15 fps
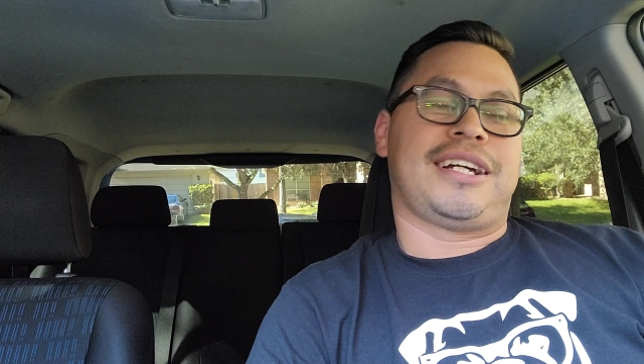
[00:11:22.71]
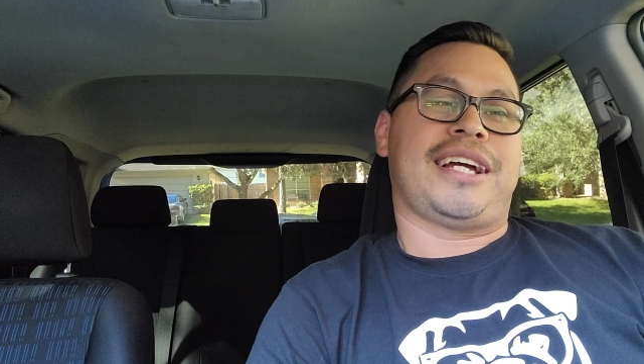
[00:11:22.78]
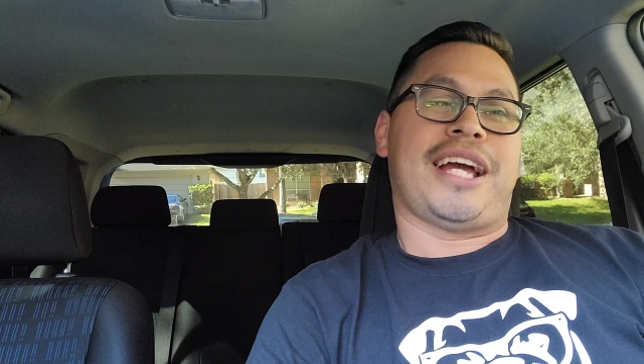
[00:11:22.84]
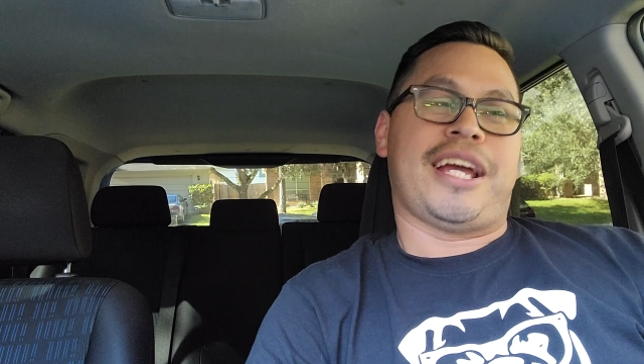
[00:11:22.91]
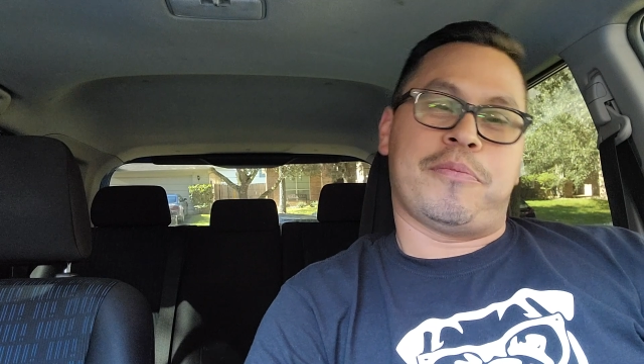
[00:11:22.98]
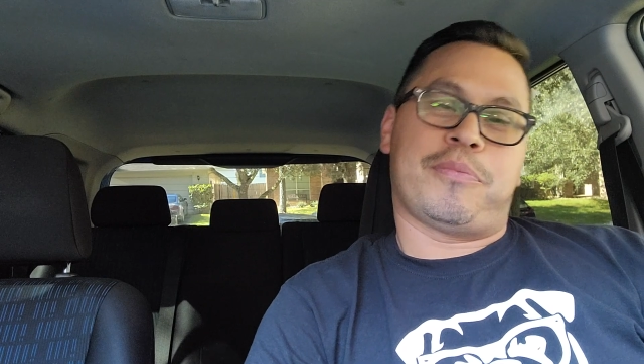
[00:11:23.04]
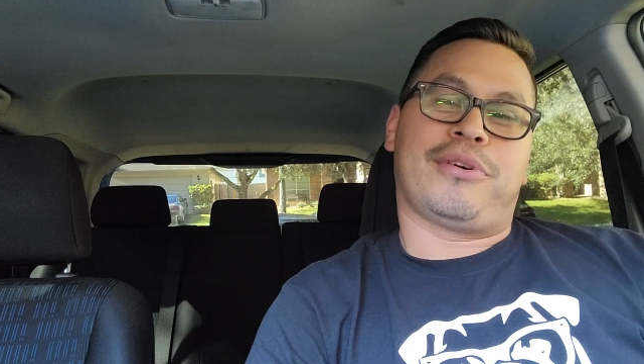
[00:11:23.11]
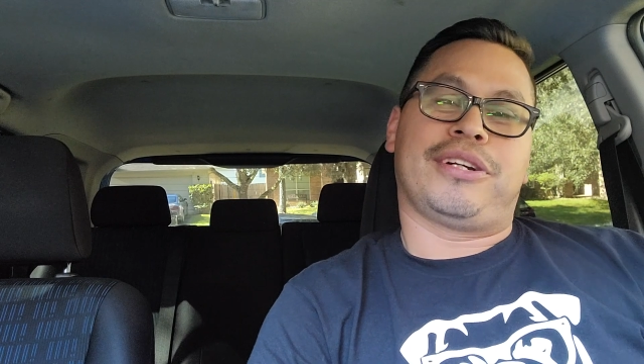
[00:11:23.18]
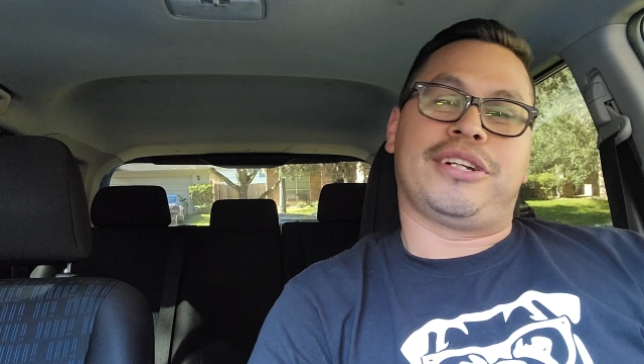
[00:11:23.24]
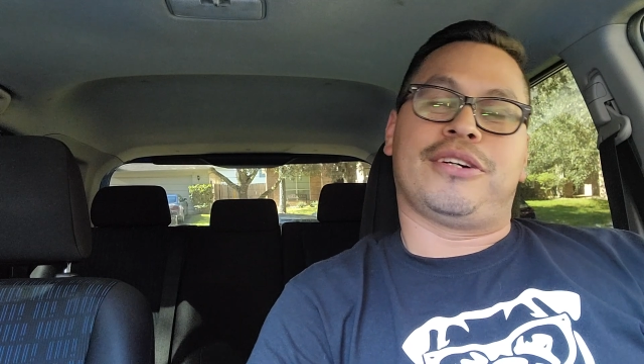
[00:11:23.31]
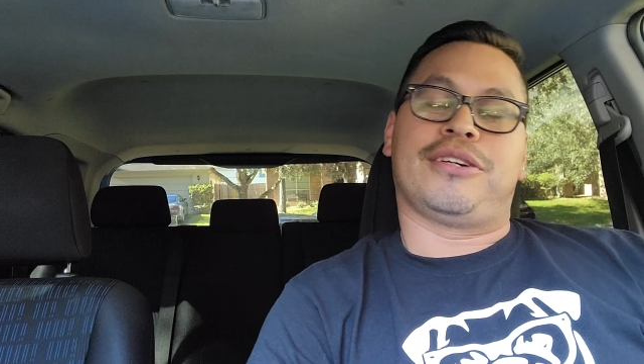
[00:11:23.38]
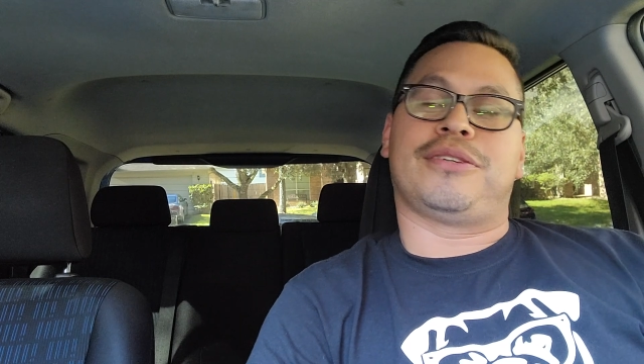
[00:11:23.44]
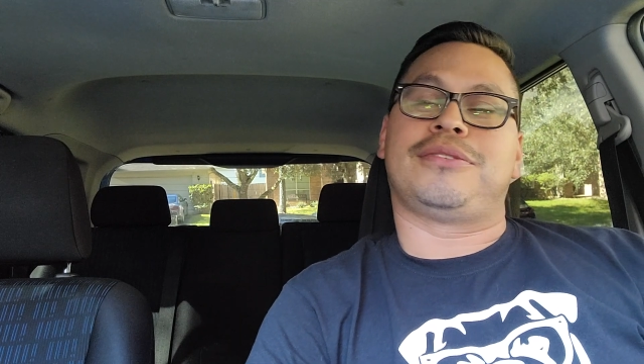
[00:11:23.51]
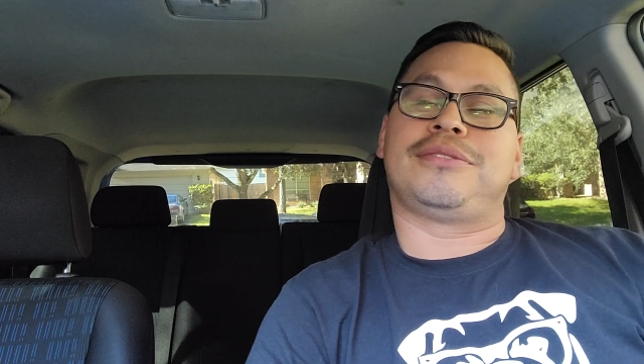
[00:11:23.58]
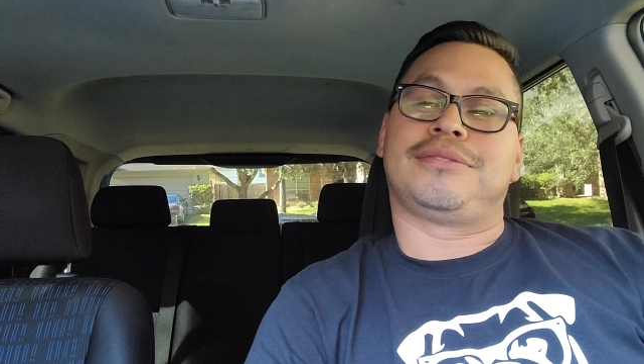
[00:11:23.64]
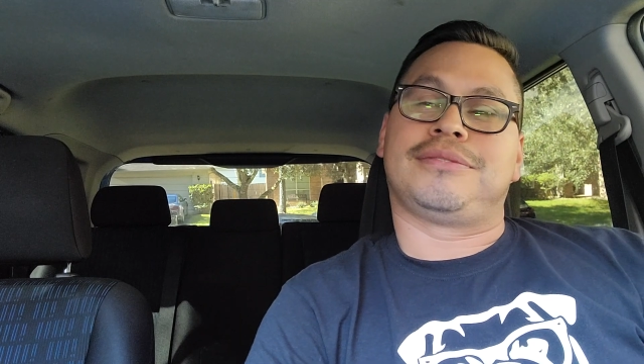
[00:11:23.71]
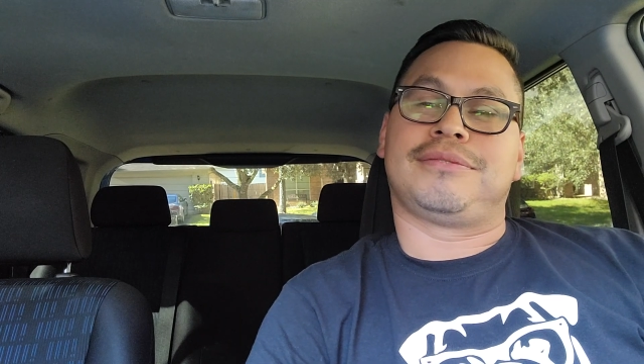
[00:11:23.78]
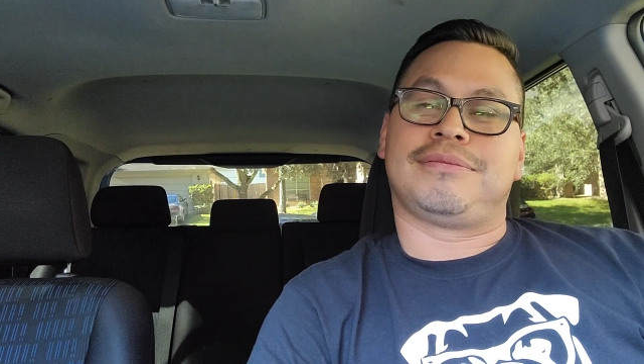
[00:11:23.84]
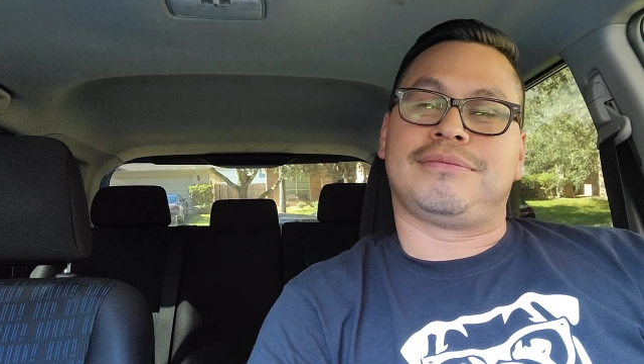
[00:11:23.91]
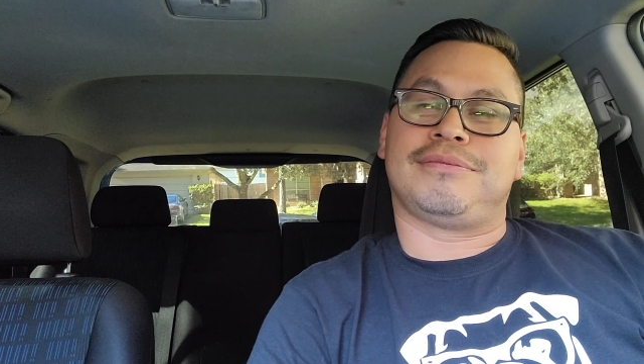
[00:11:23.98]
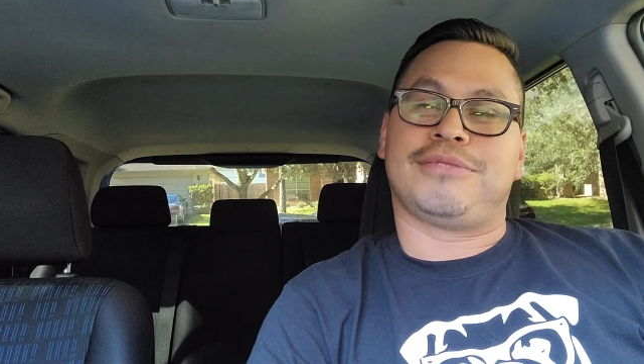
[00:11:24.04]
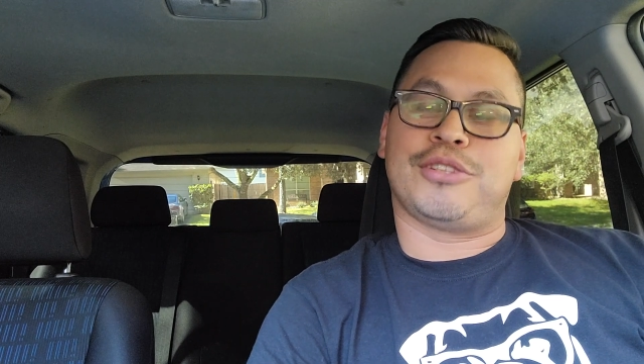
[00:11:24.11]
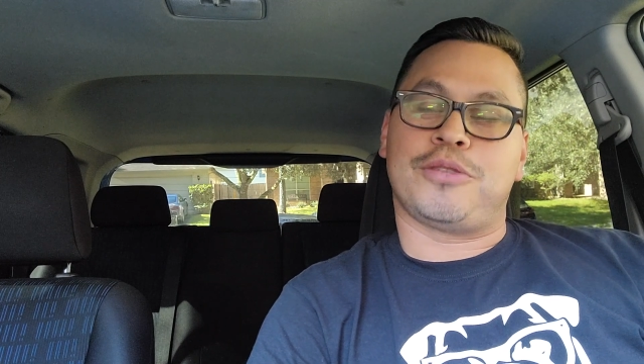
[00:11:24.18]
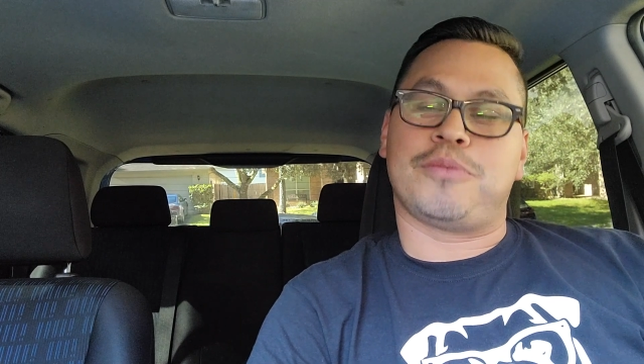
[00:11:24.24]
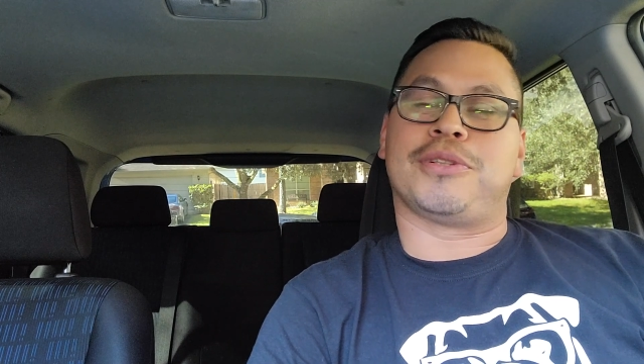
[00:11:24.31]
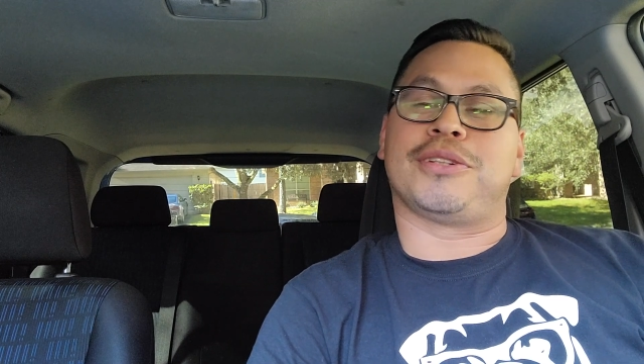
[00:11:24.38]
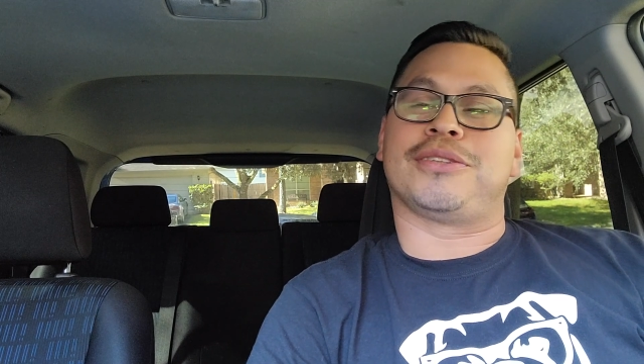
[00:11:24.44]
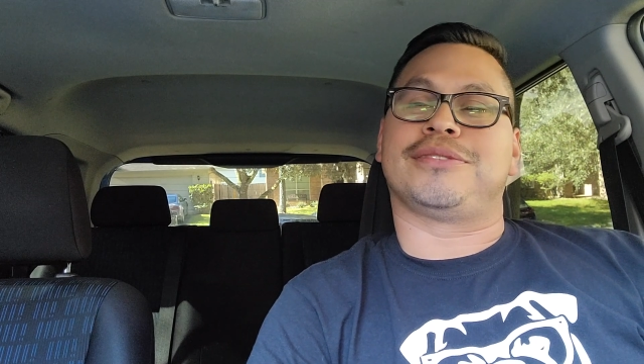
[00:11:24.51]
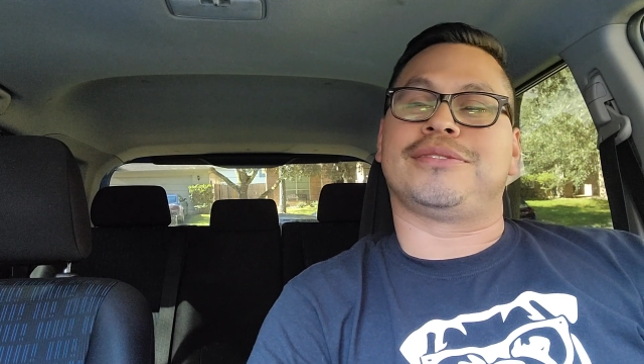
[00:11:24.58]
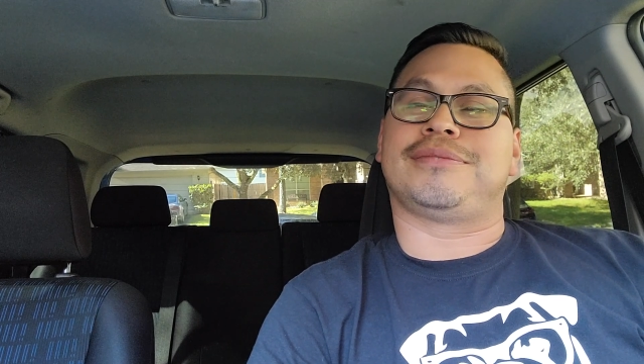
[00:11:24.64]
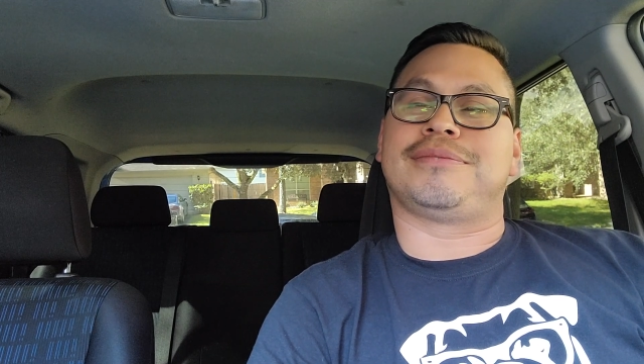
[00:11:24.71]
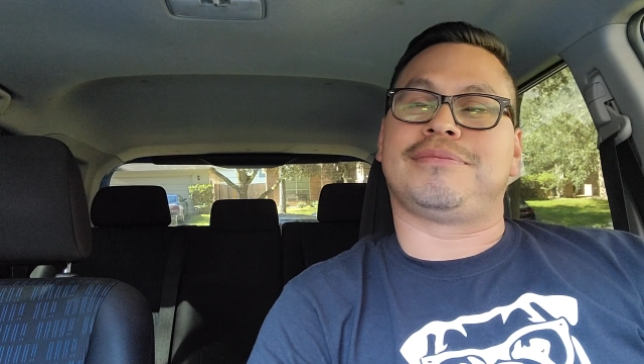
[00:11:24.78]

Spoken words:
8.0 Voodoo Blue